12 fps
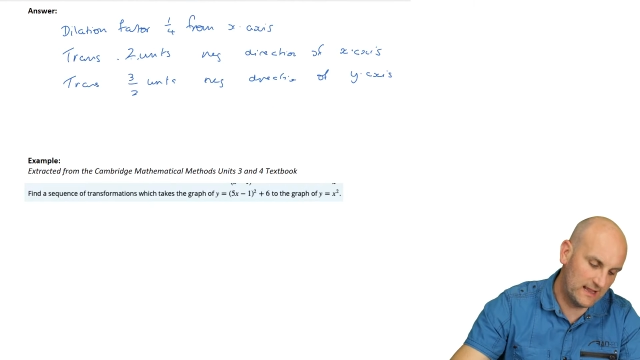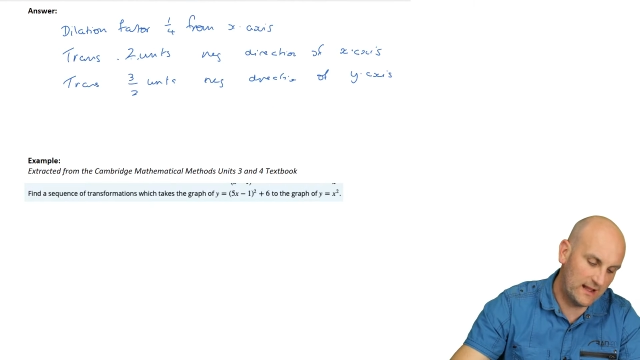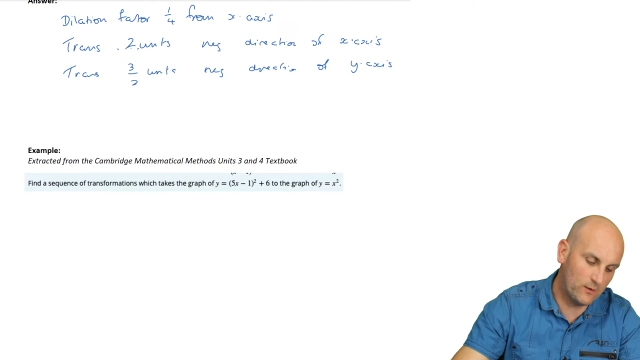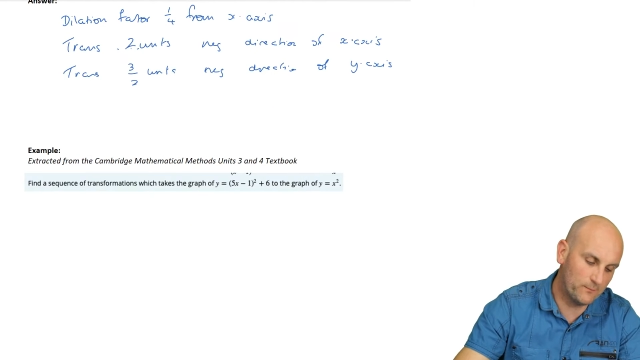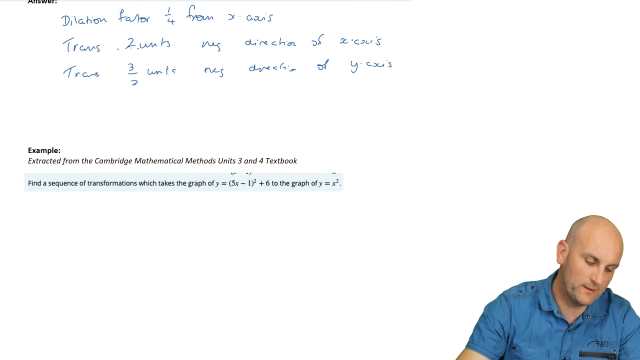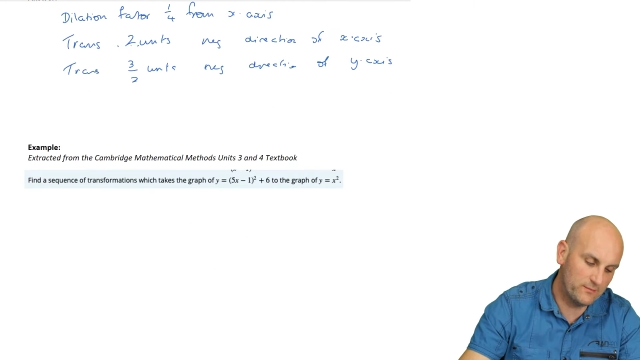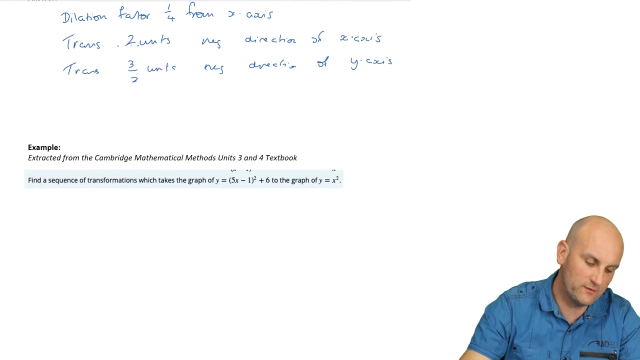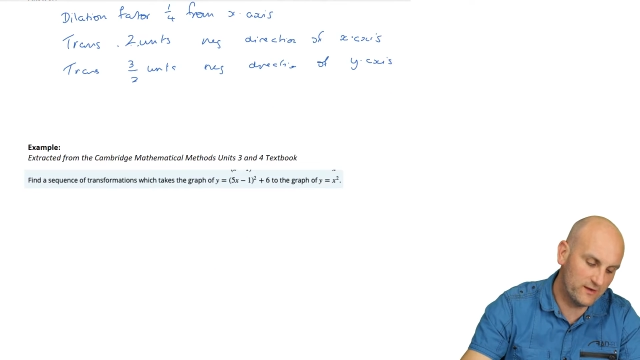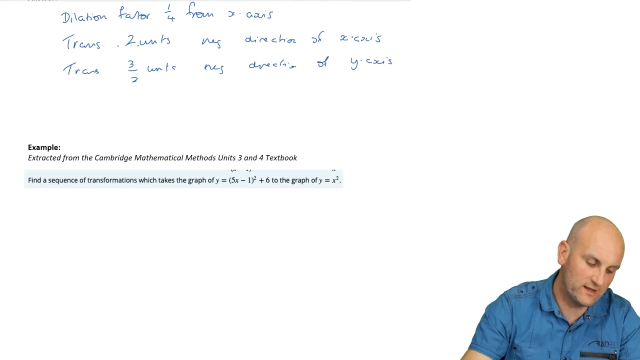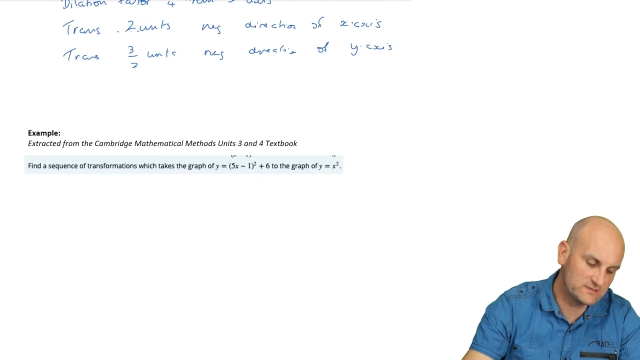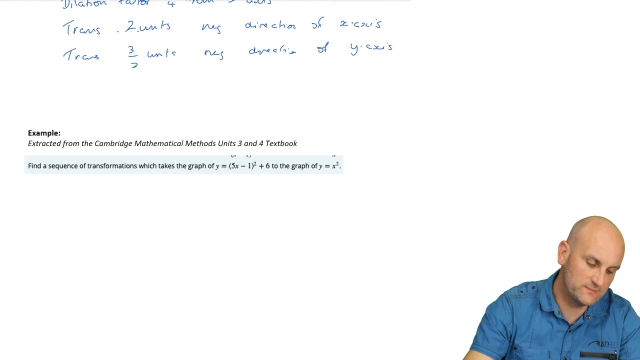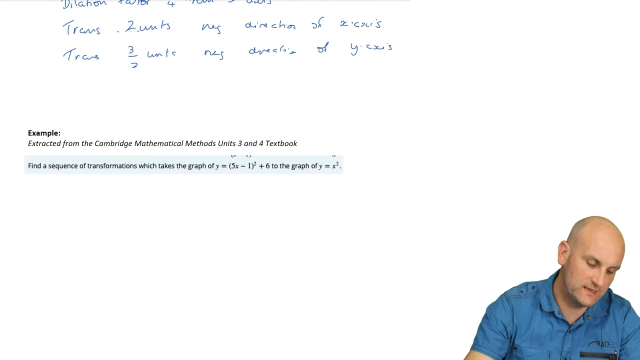Now, people have
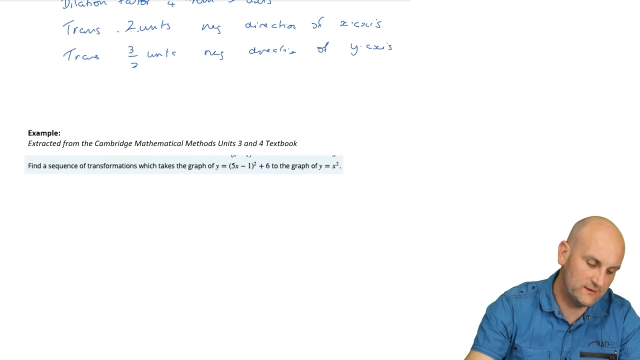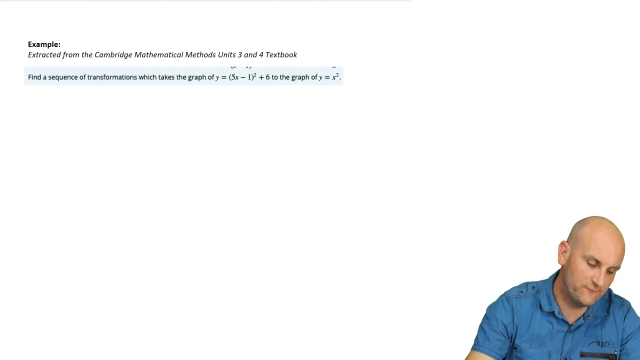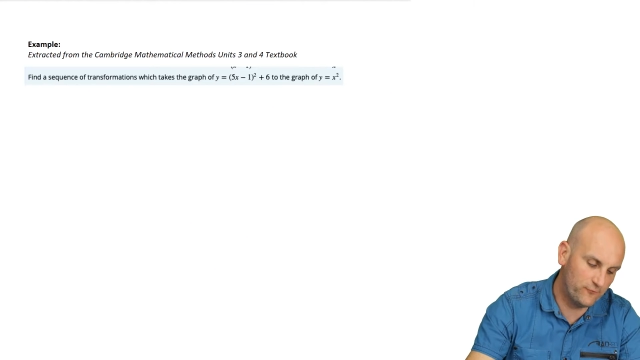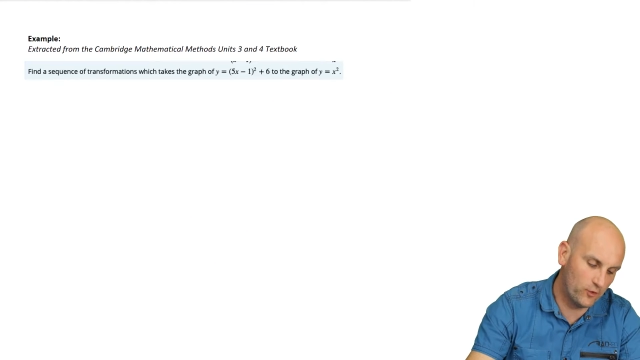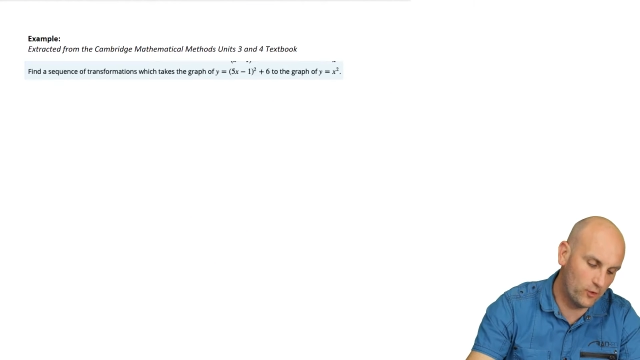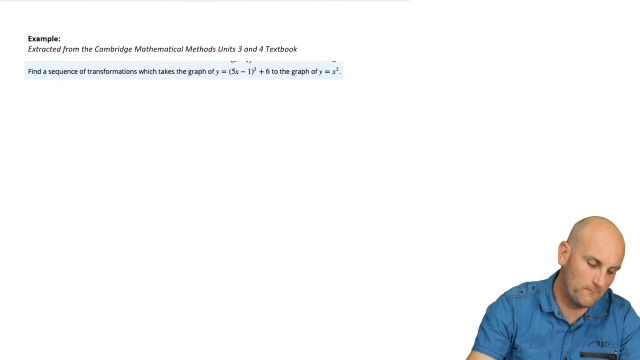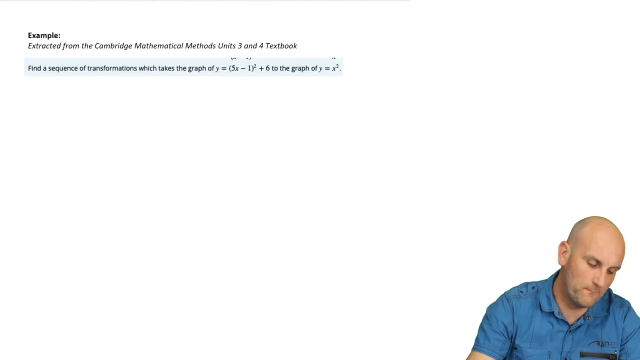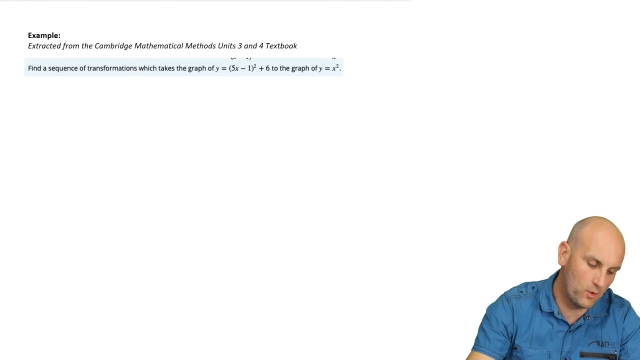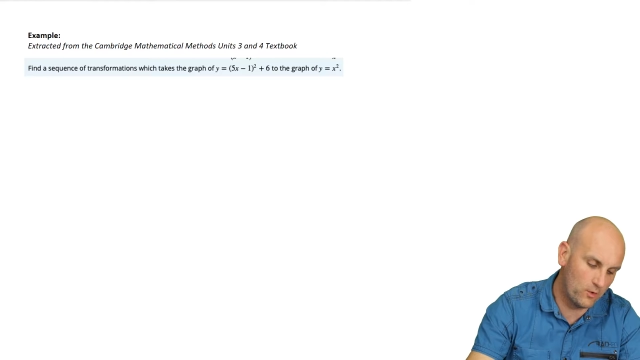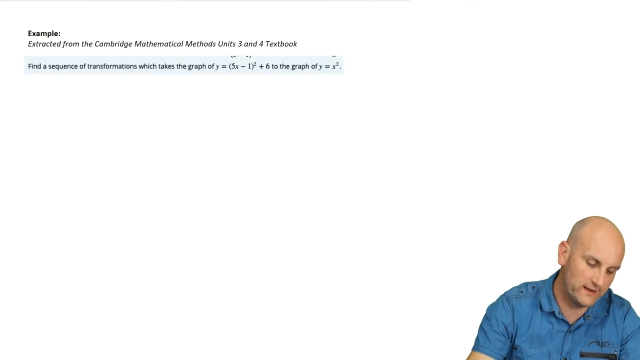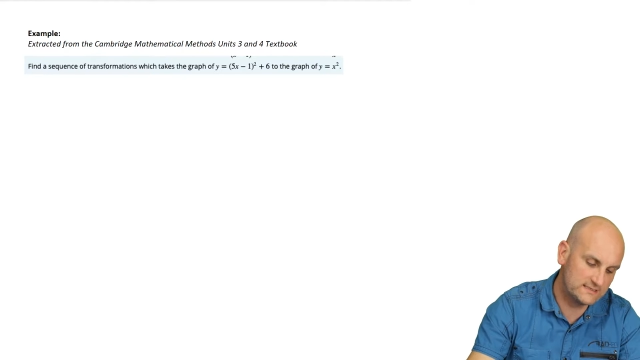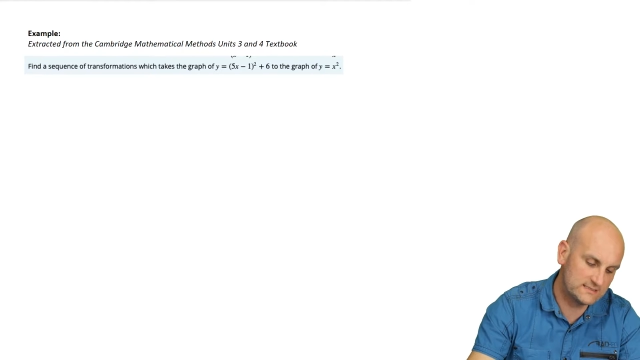asked me for
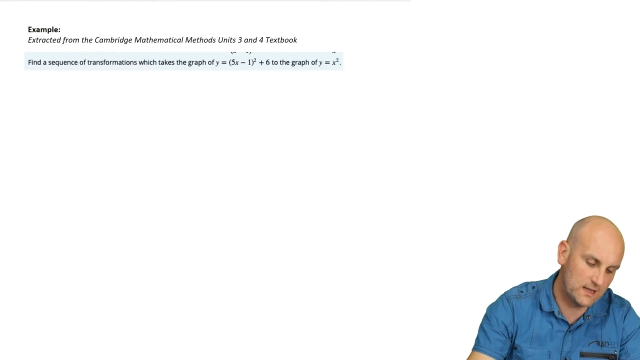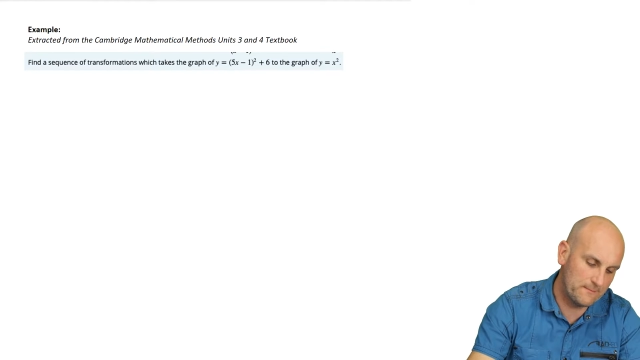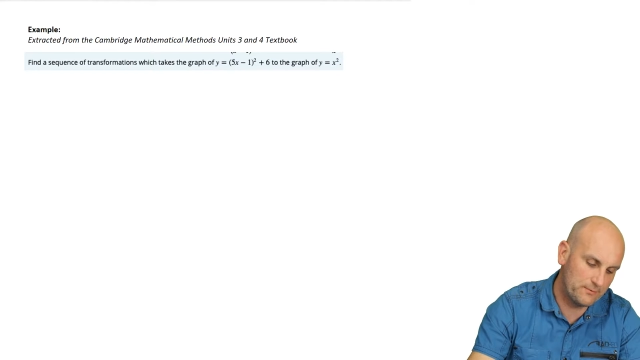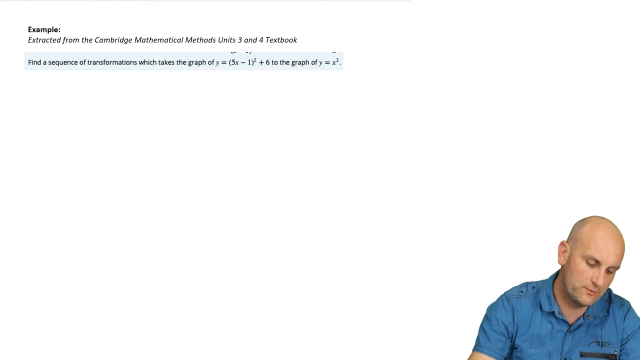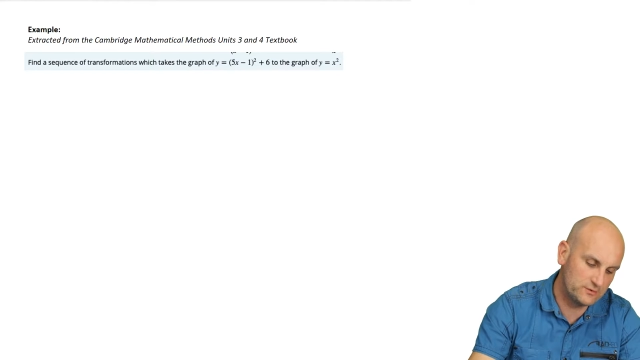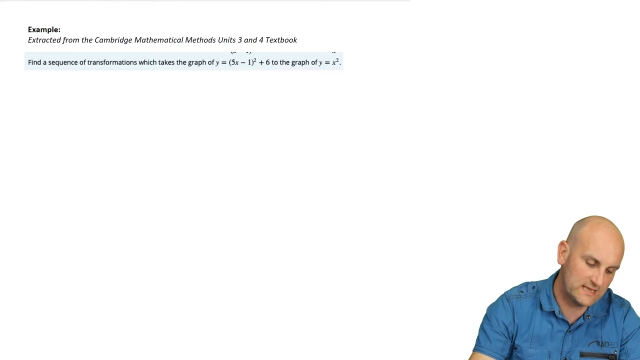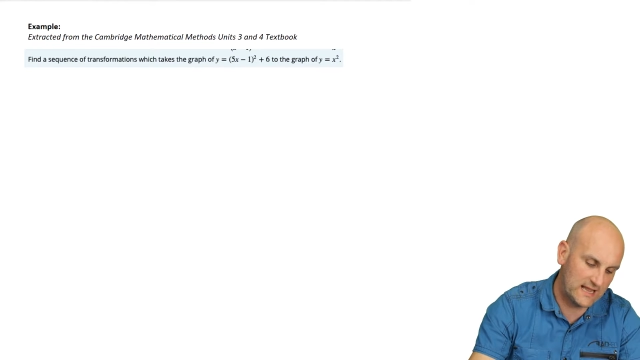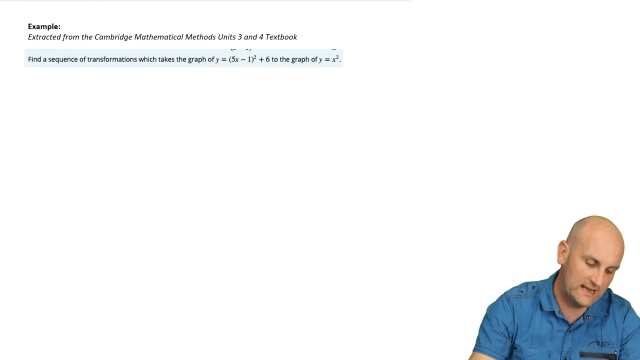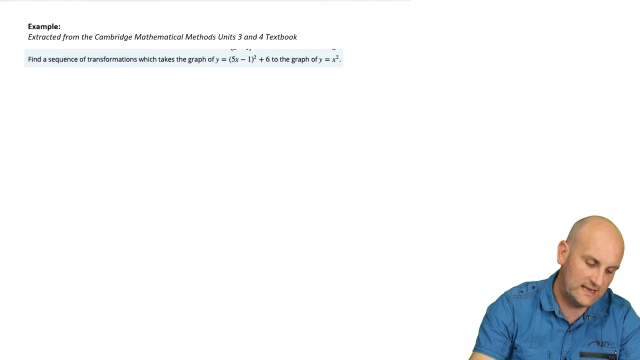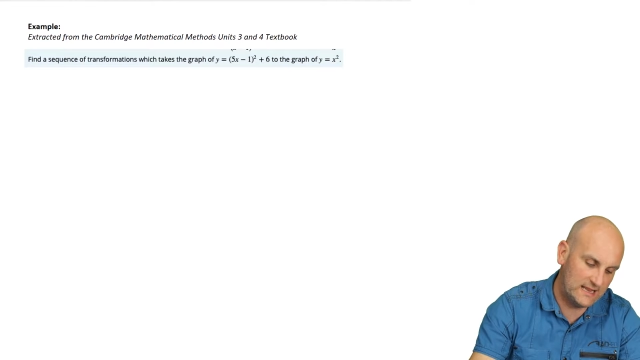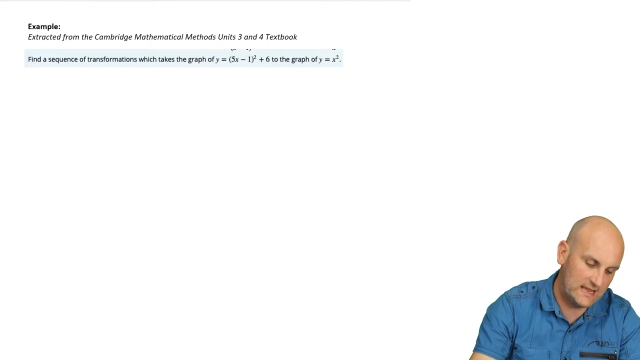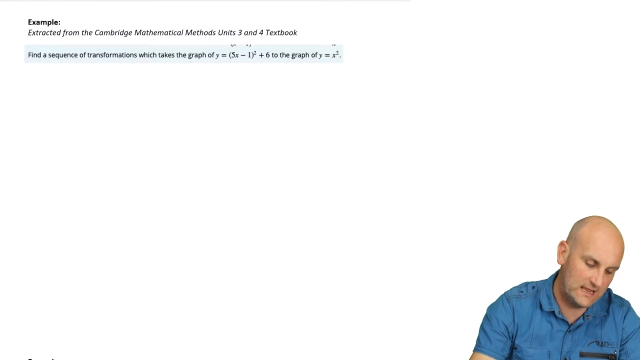more examples,
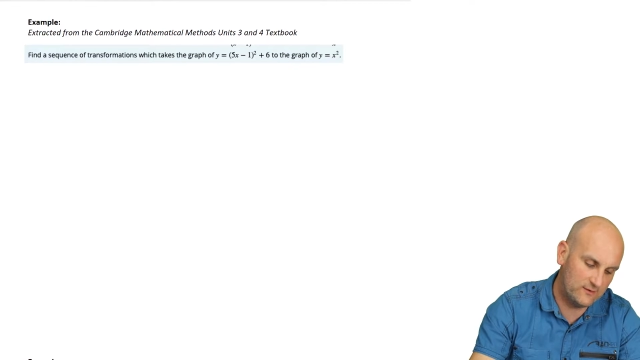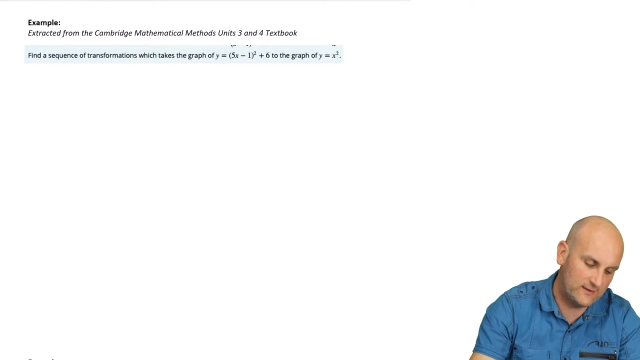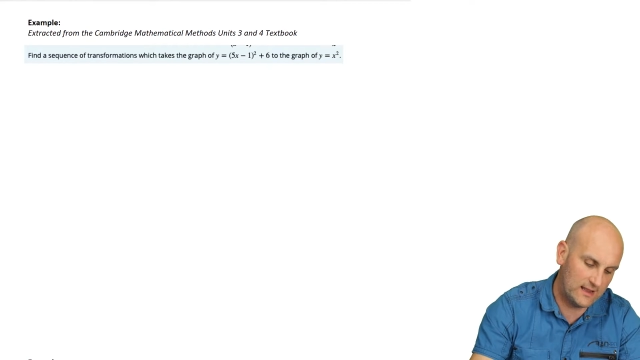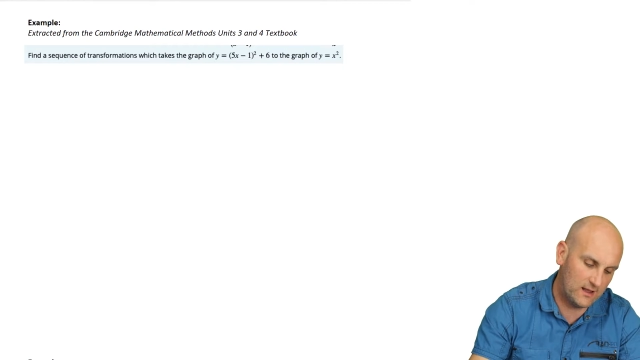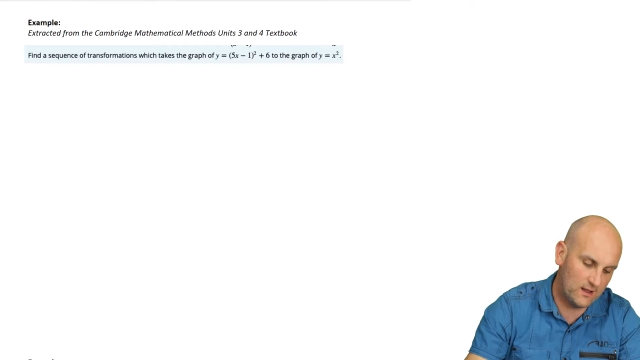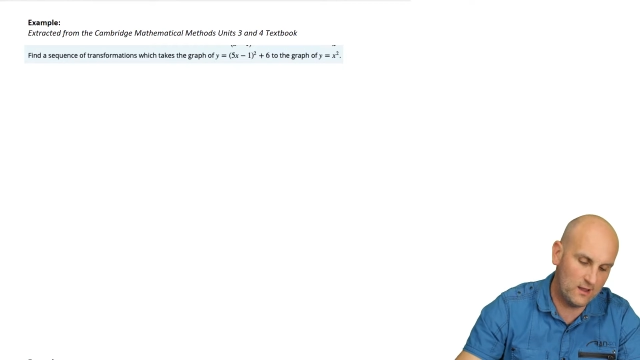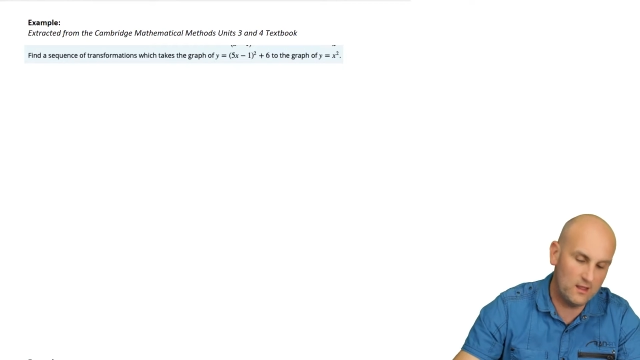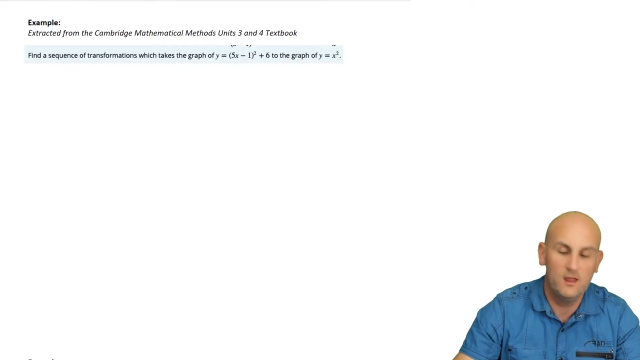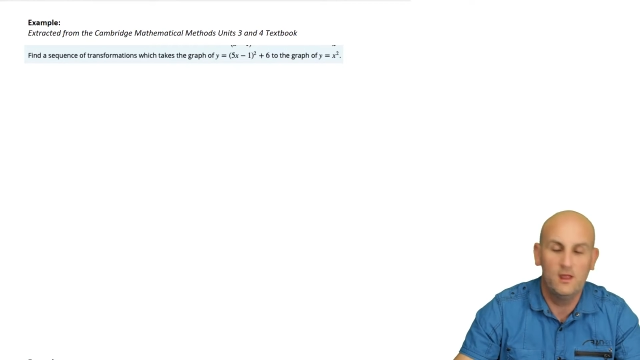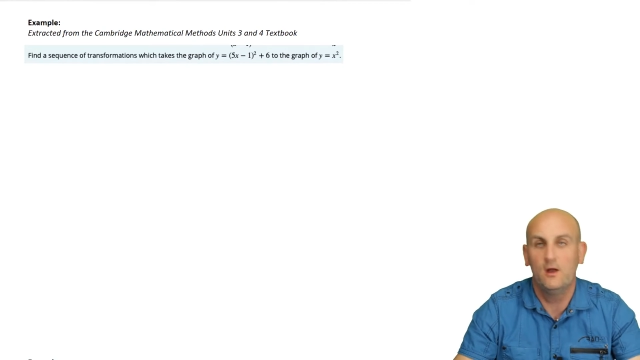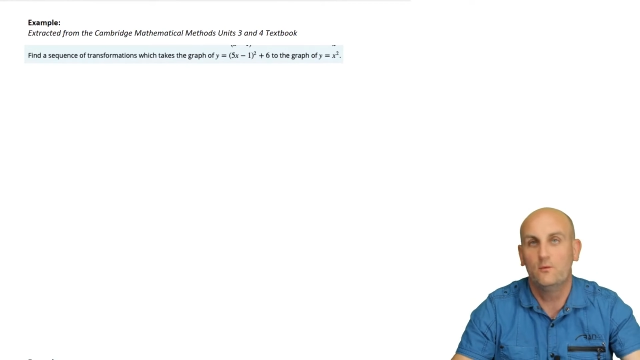and here we are.